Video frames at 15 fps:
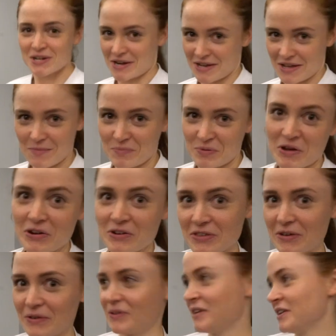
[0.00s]
get PRs
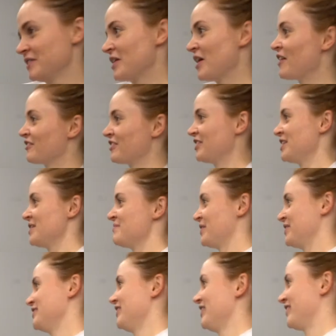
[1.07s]
out here, not really
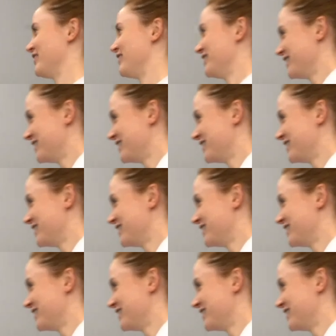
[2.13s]
funny at all.